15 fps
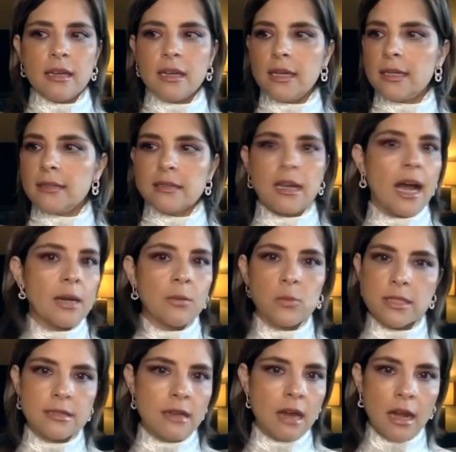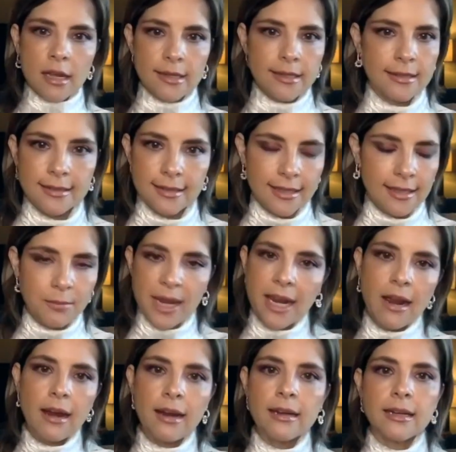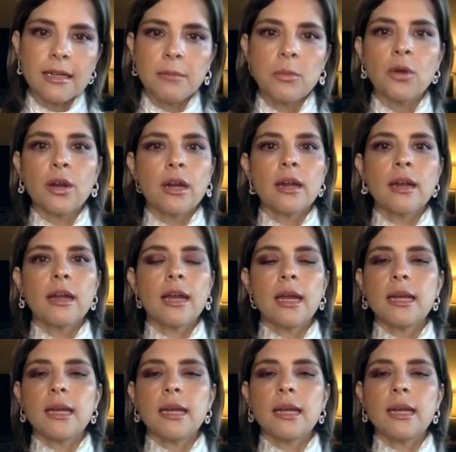God was not in my heart anymore.